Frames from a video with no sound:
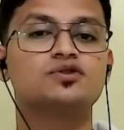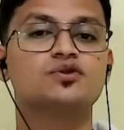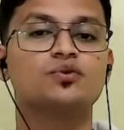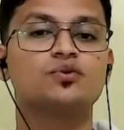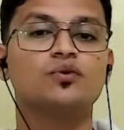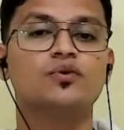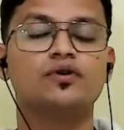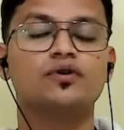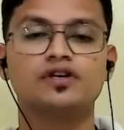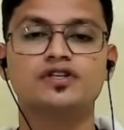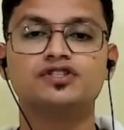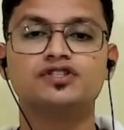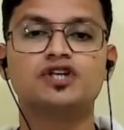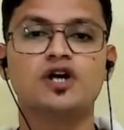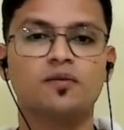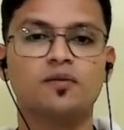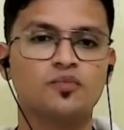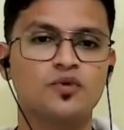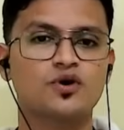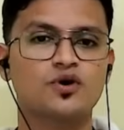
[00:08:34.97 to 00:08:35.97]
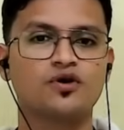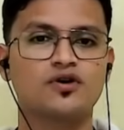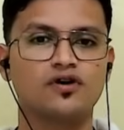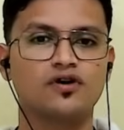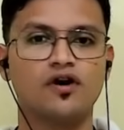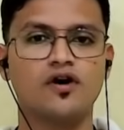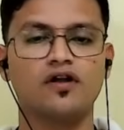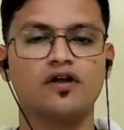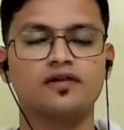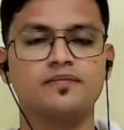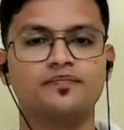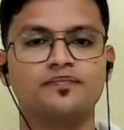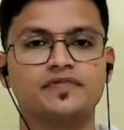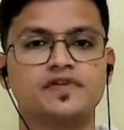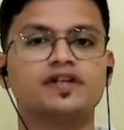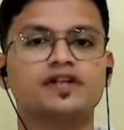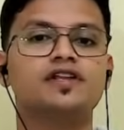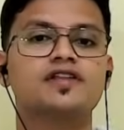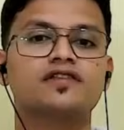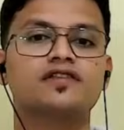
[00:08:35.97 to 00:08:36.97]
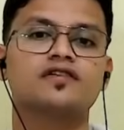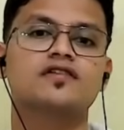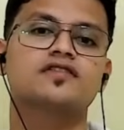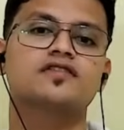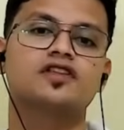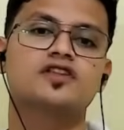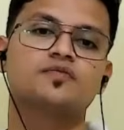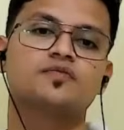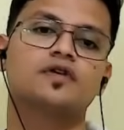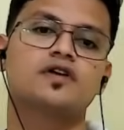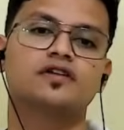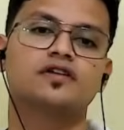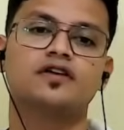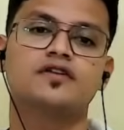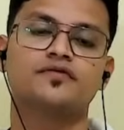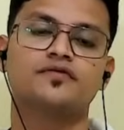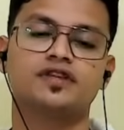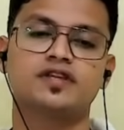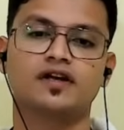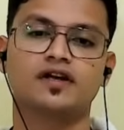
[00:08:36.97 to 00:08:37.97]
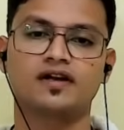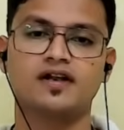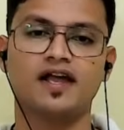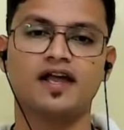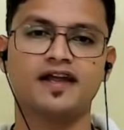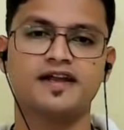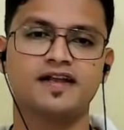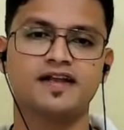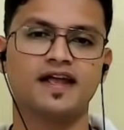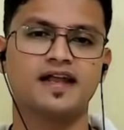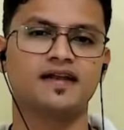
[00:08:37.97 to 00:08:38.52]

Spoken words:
to jump on a call to discuss this further with the client.